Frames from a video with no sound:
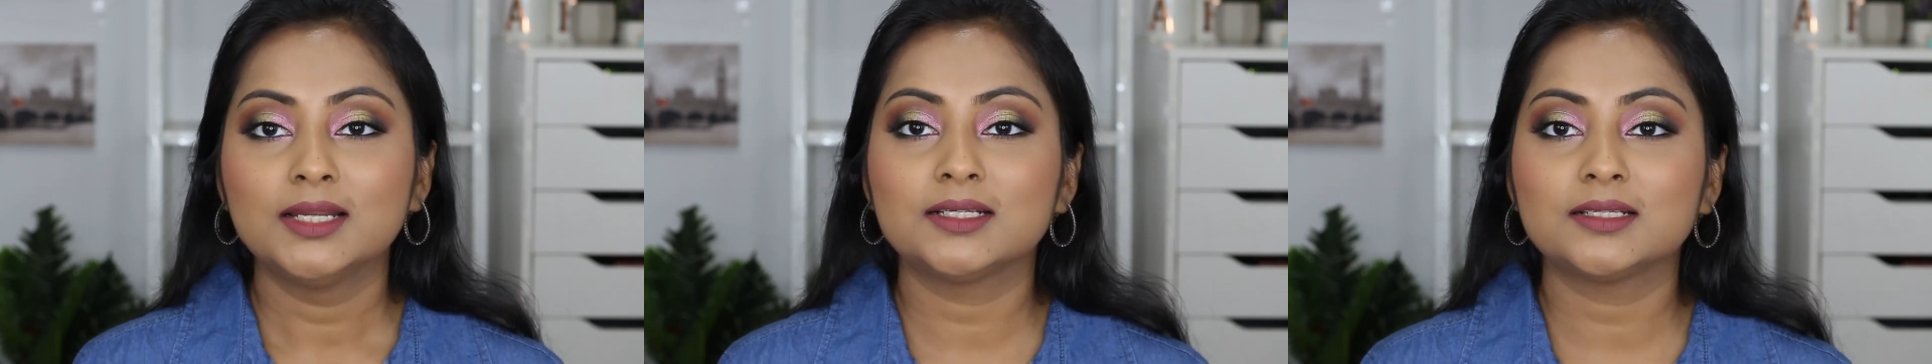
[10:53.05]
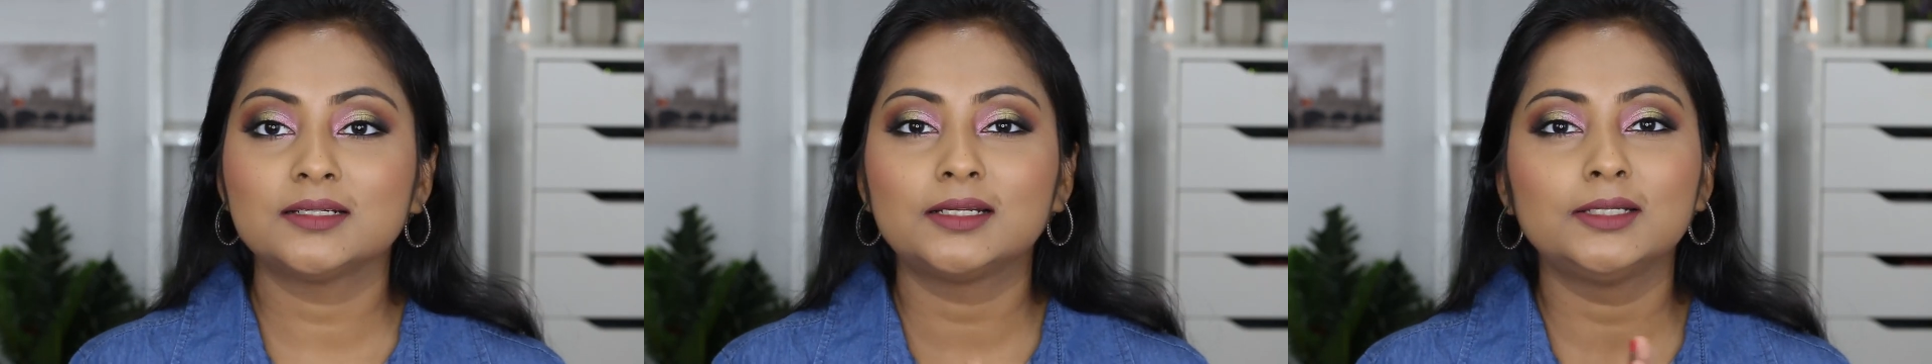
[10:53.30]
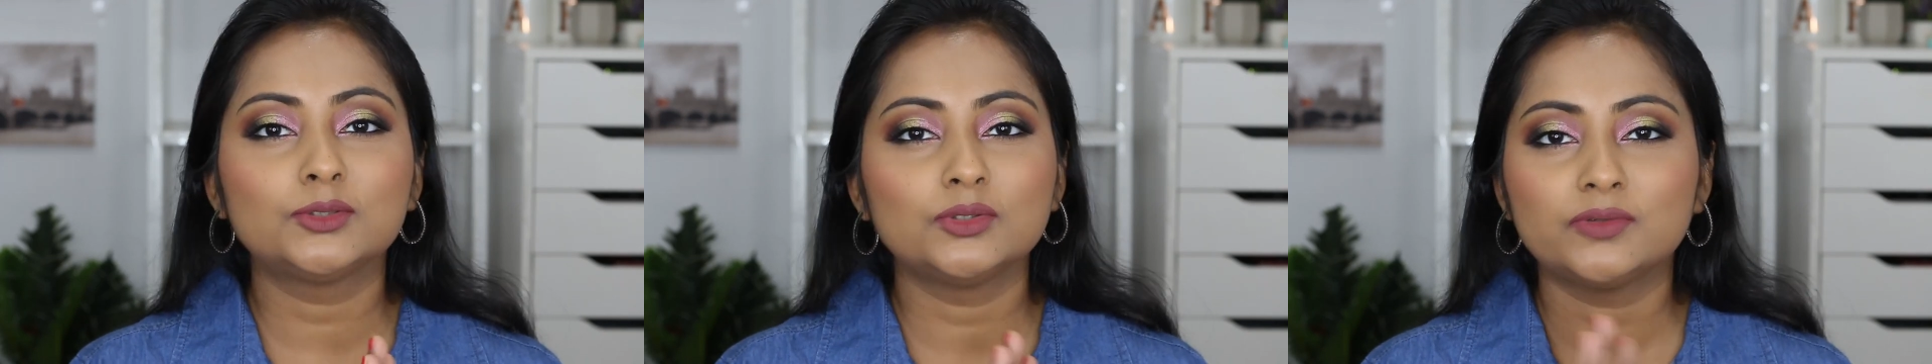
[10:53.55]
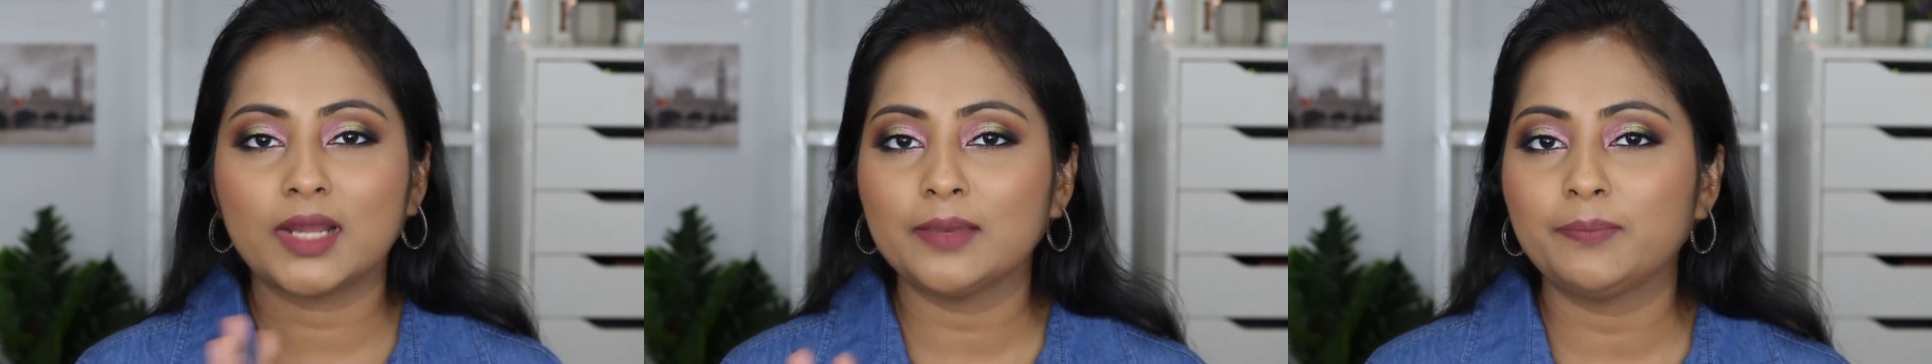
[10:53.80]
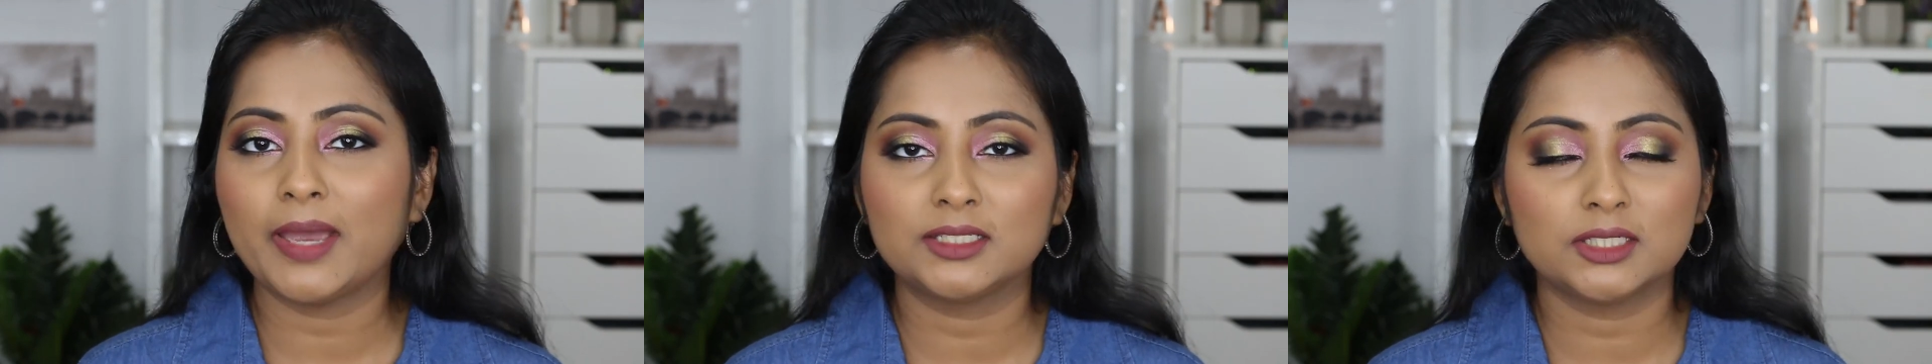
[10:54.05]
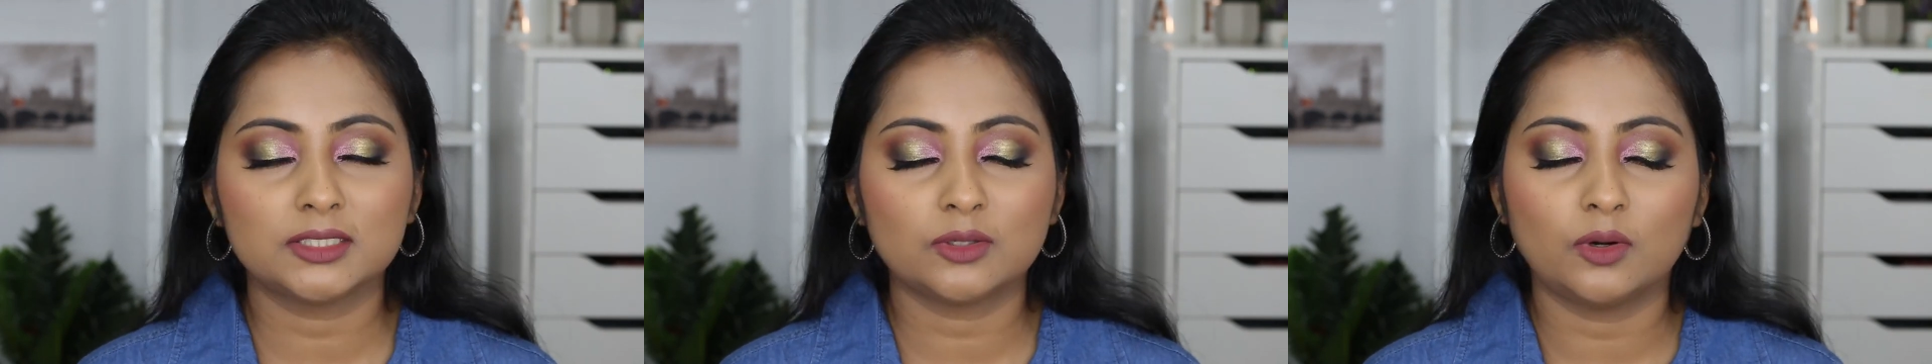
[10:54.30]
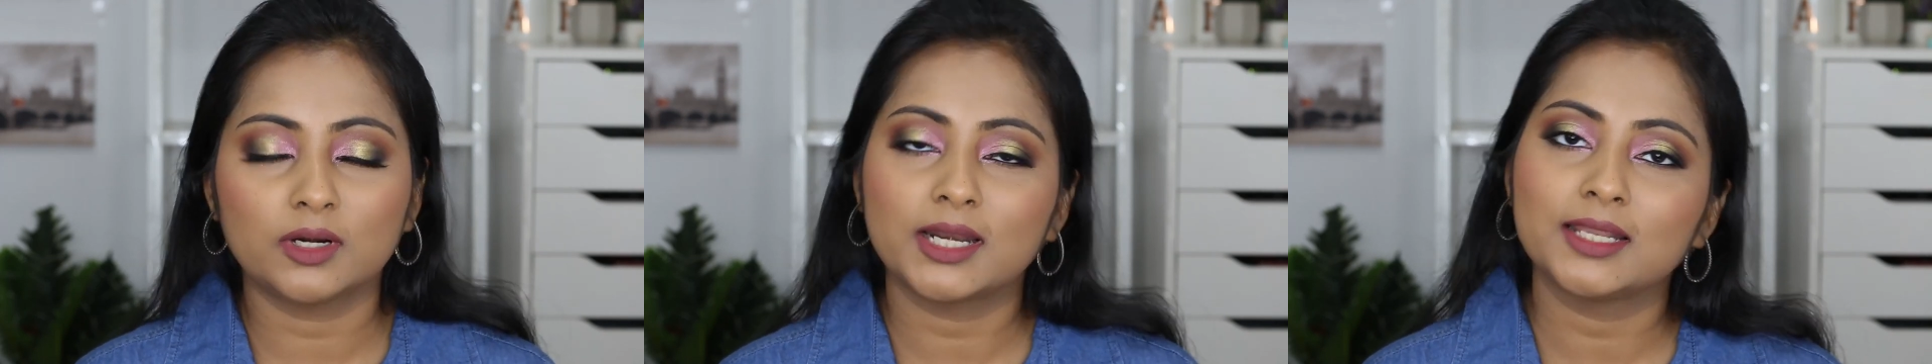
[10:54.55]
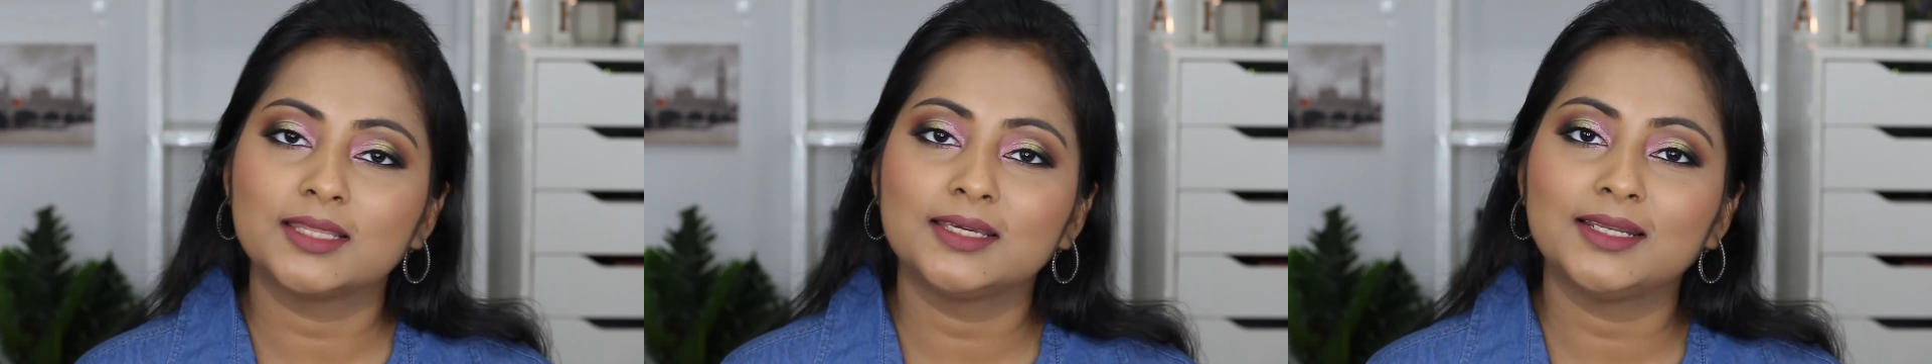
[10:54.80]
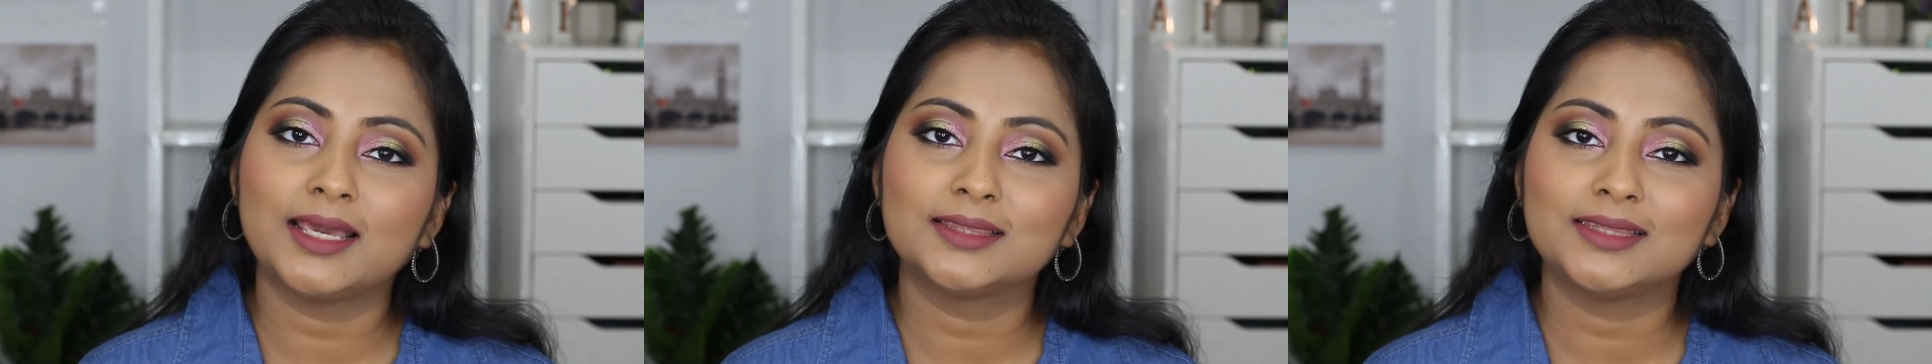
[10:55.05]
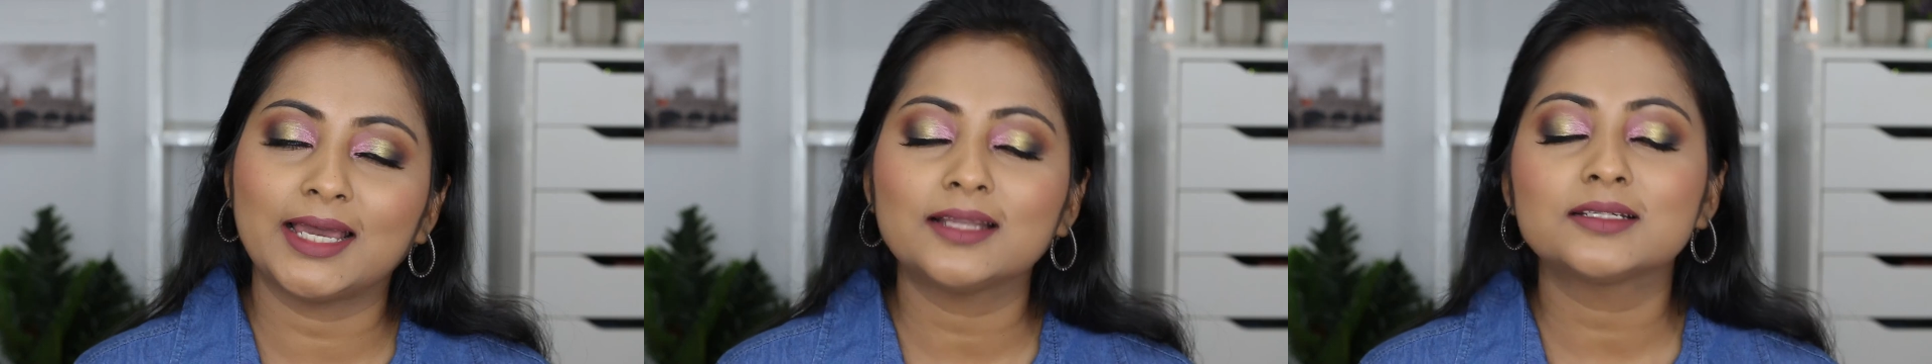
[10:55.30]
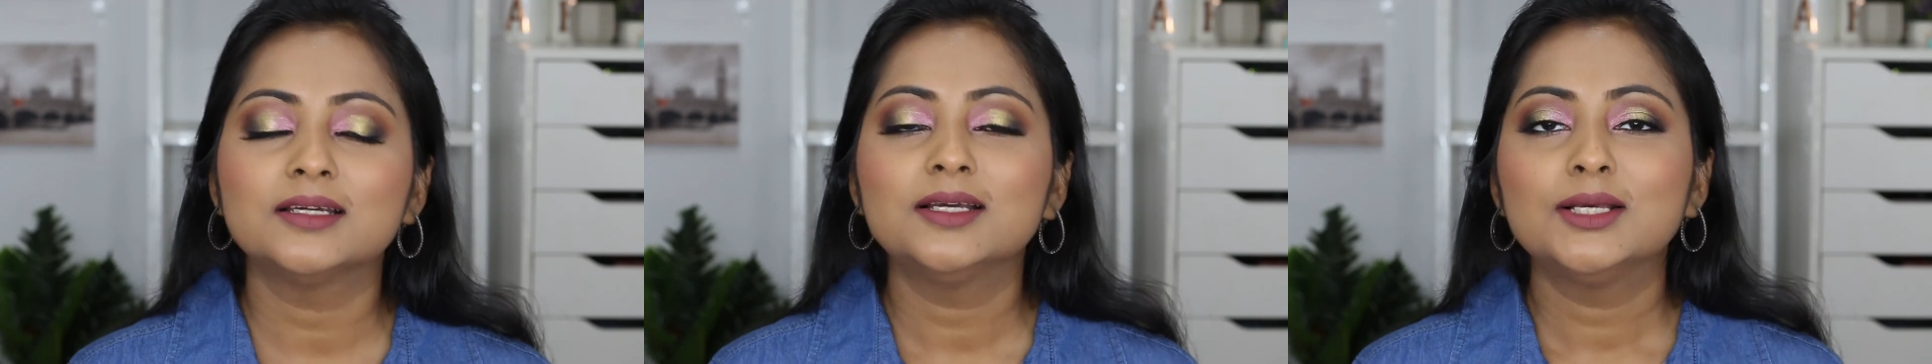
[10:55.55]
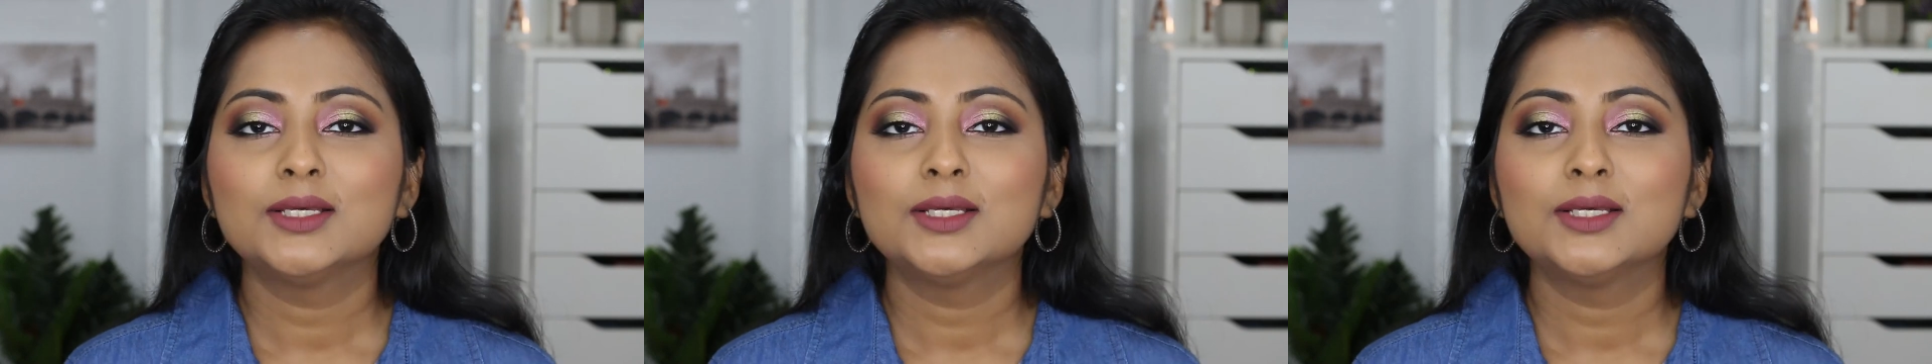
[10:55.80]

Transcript: doesn't cling to dry patches or anything like that